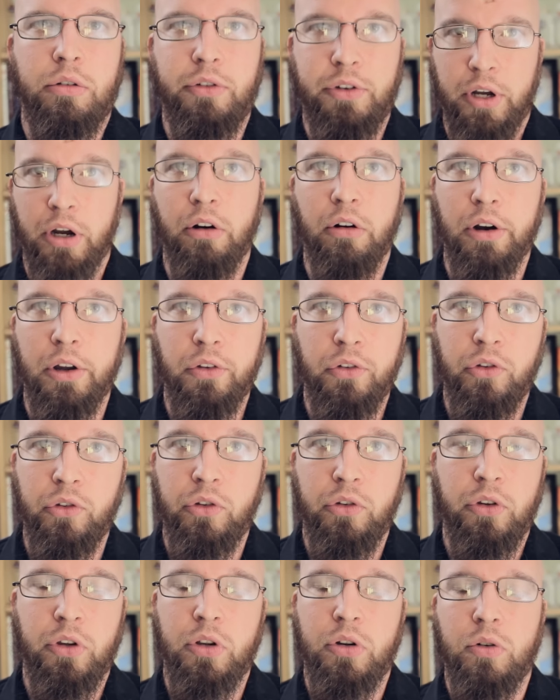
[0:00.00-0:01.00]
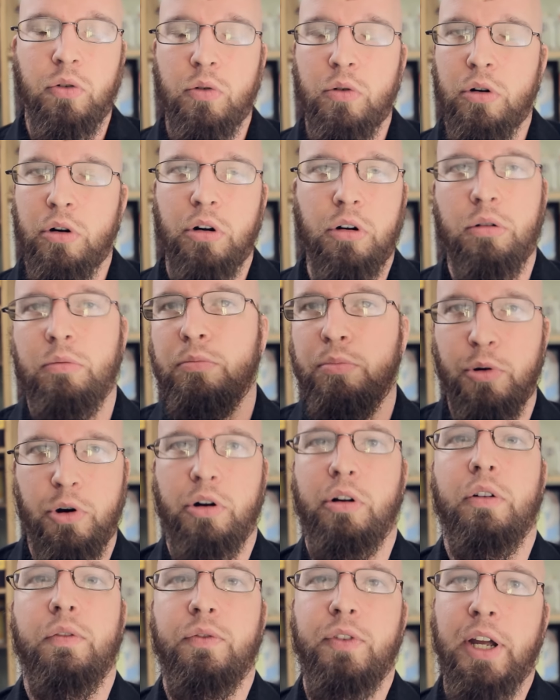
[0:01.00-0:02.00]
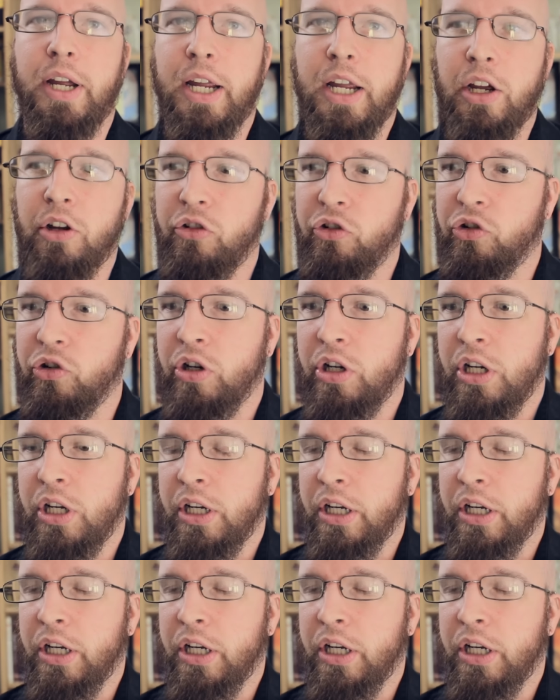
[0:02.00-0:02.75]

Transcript: terrorists or part of Daesh.